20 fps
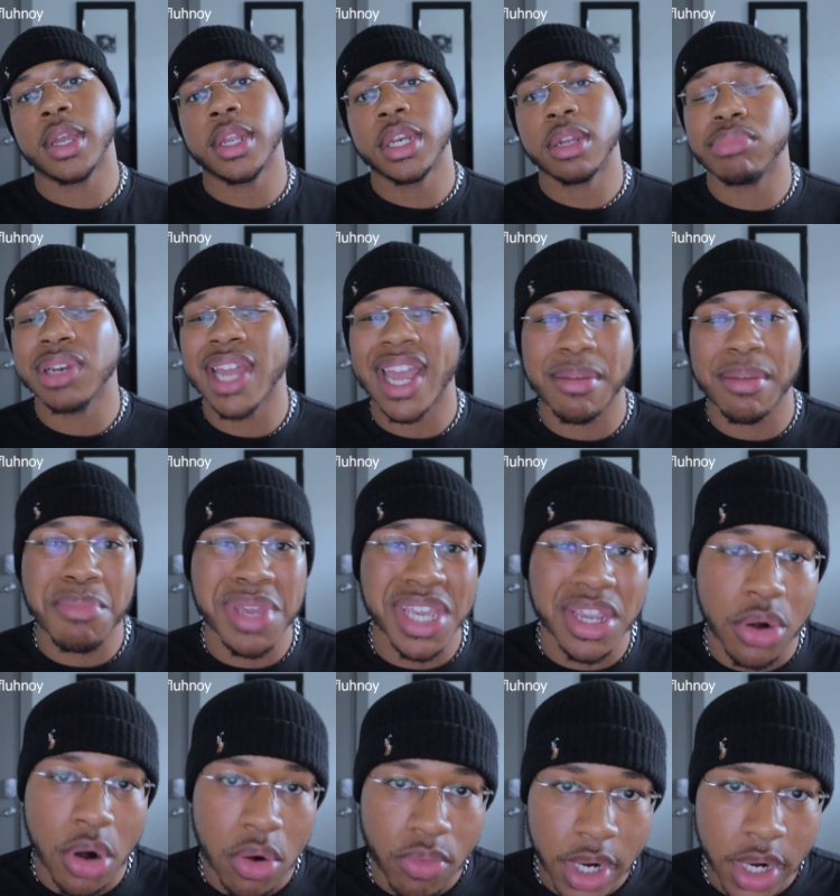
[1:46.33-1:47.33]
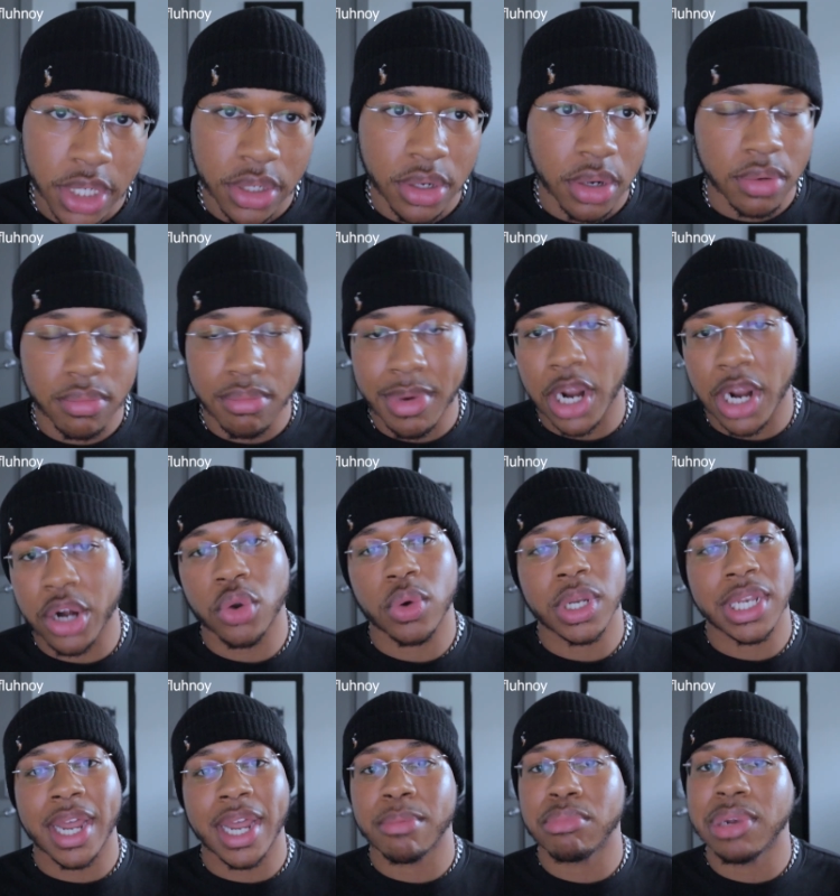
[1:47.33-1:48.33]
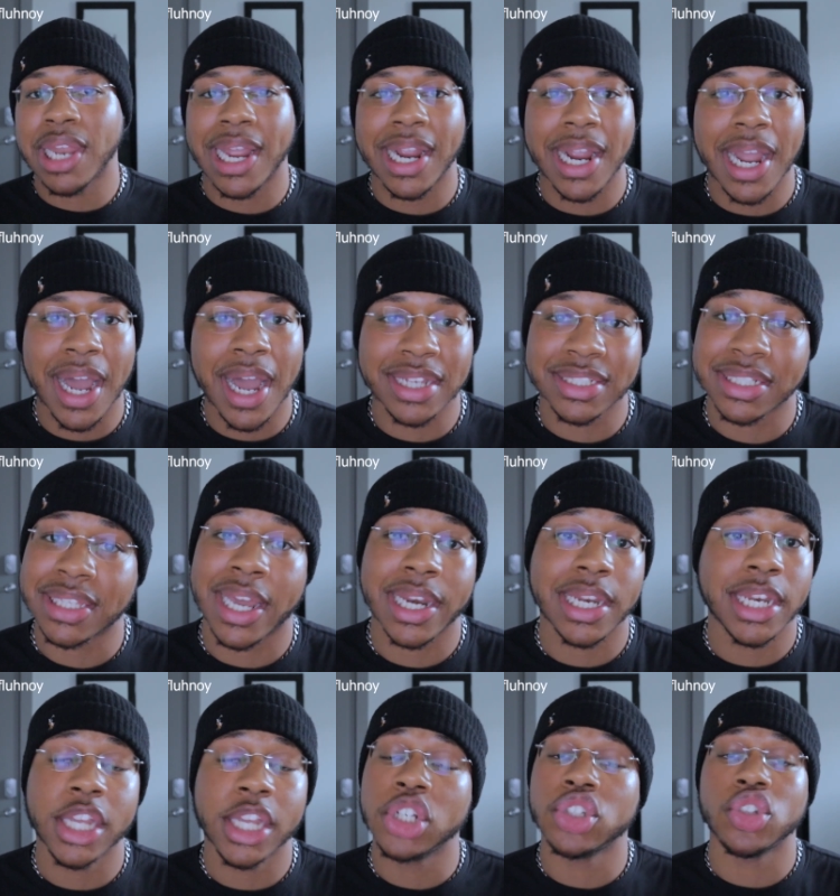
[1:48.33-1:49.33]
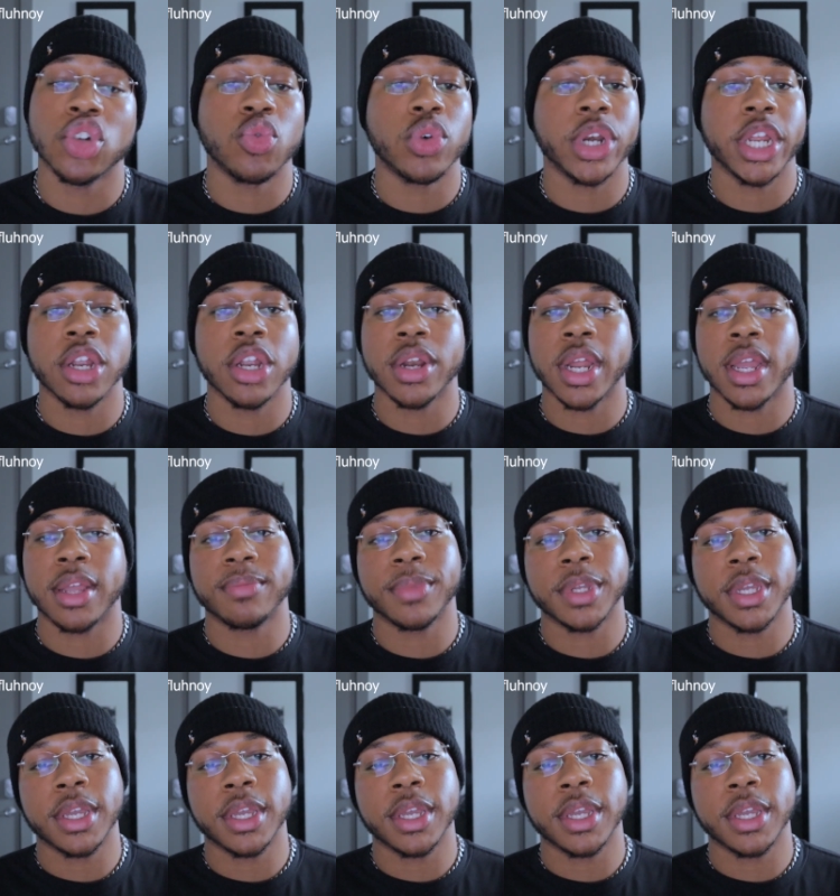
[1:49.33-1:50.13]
The black men already know, but I know a lot of black guys, a lot of niggas don't want to hear that.